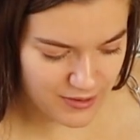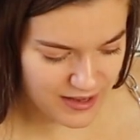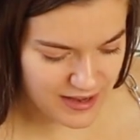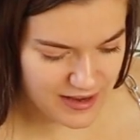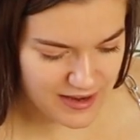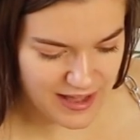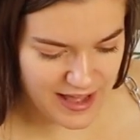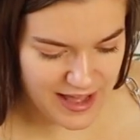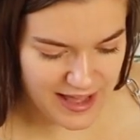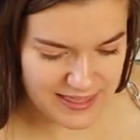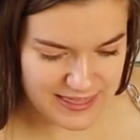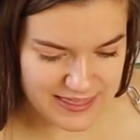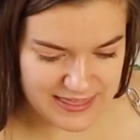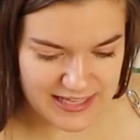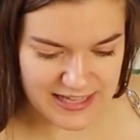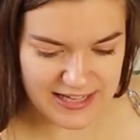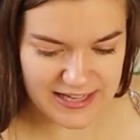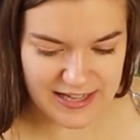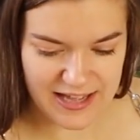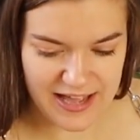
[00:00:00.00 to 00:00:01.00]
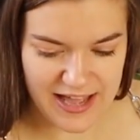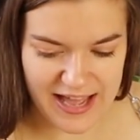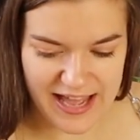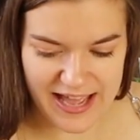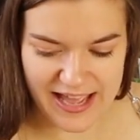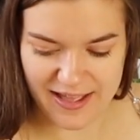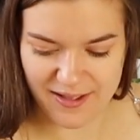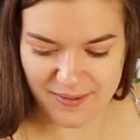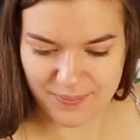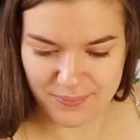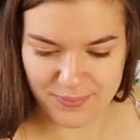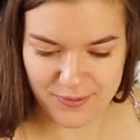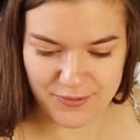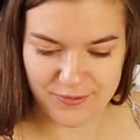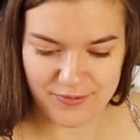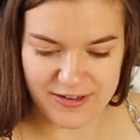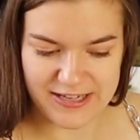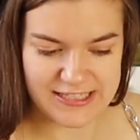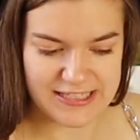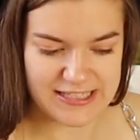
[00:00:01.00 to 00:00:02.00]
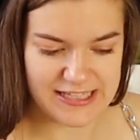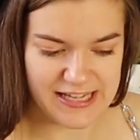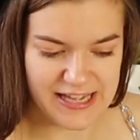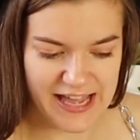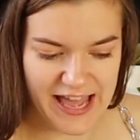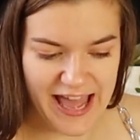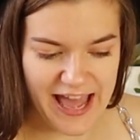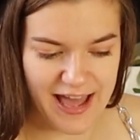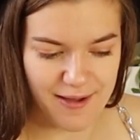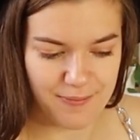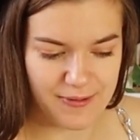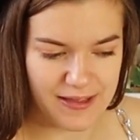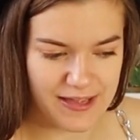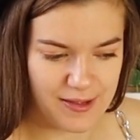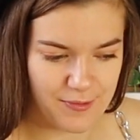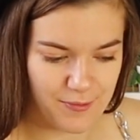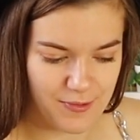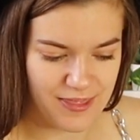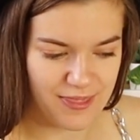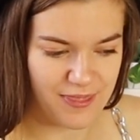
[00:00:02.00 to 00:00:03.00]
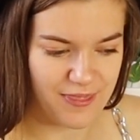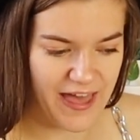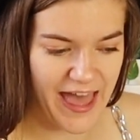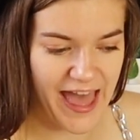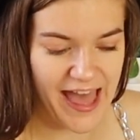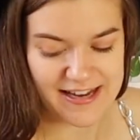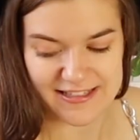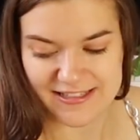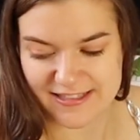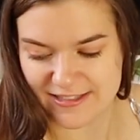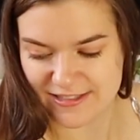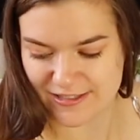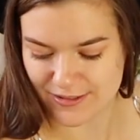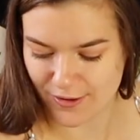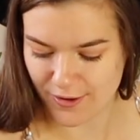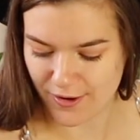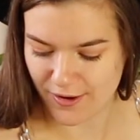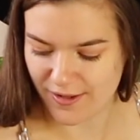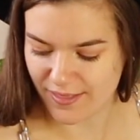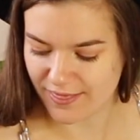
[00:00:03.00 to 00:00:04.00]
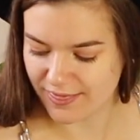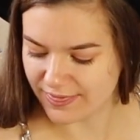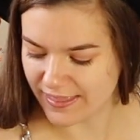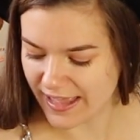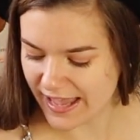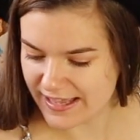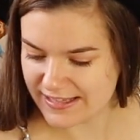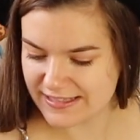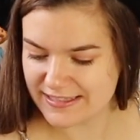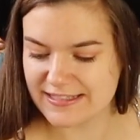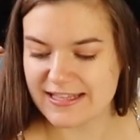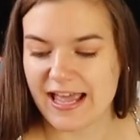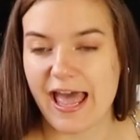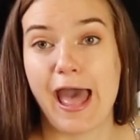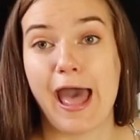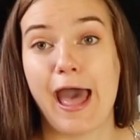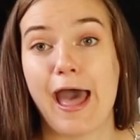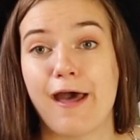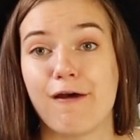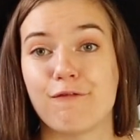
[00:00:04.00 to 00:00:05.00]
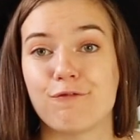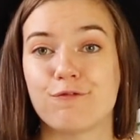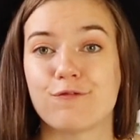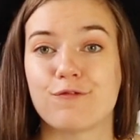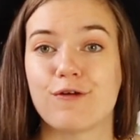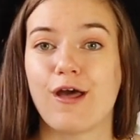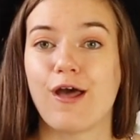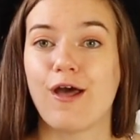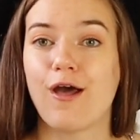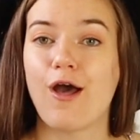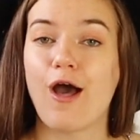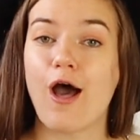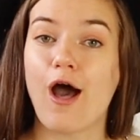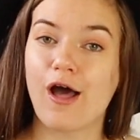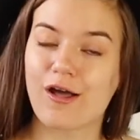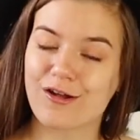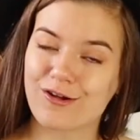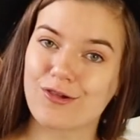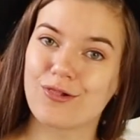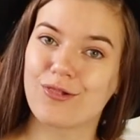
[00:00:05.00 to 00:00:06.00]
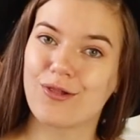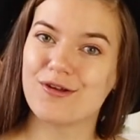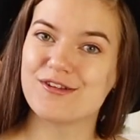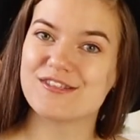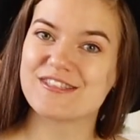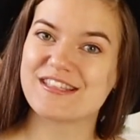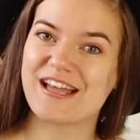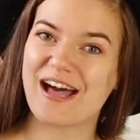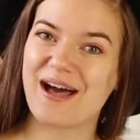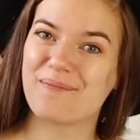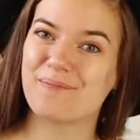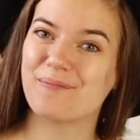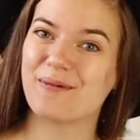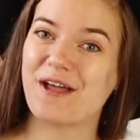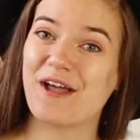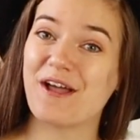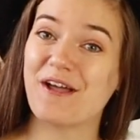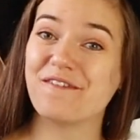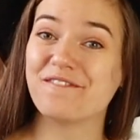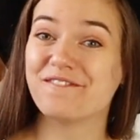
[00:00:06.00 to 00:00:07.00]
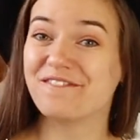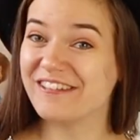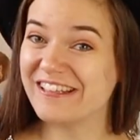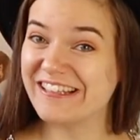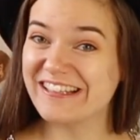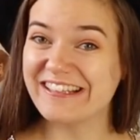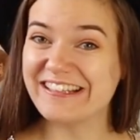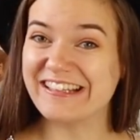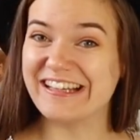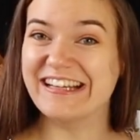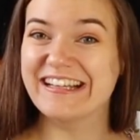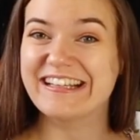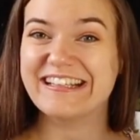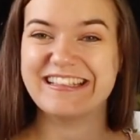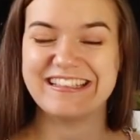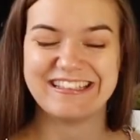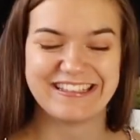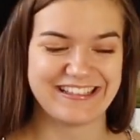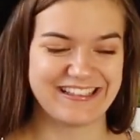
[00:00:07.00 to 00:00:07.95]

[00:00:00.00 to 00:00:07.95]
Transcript: what? I think I am pretty happy with that. So let's have a close-up view.